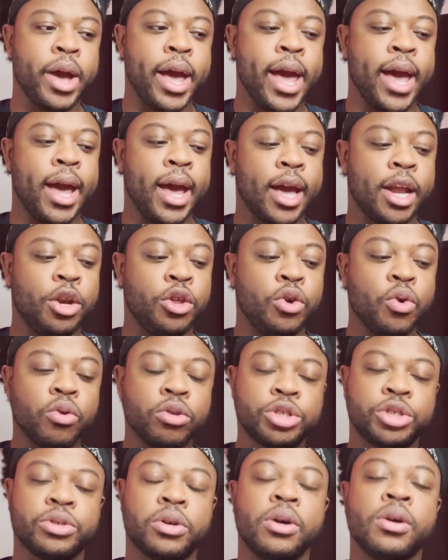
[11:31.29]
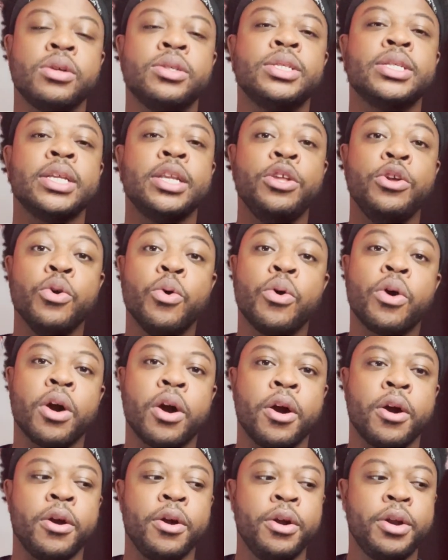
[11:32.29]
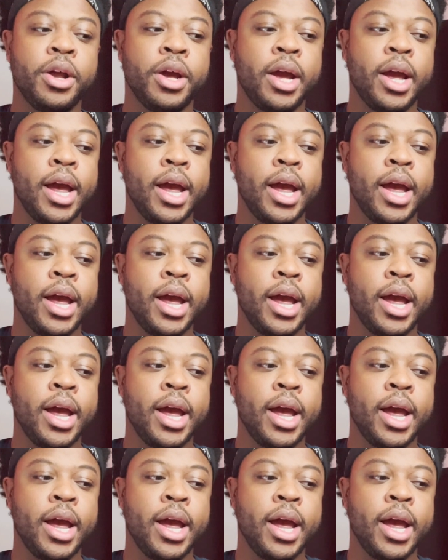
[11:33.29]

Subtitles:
and your struggles and your hurt.